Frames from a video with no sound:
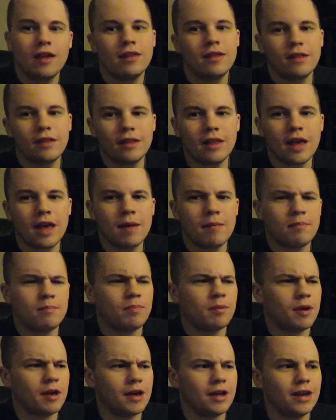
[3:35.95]
than that,
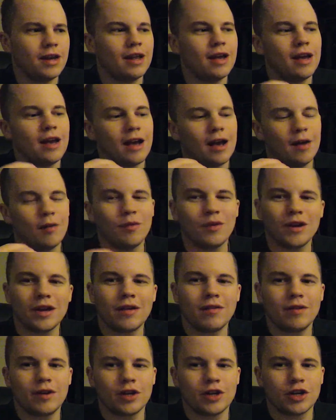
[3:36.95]
but I want to
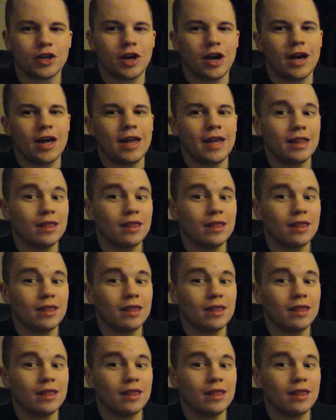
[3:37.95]
give it a shot.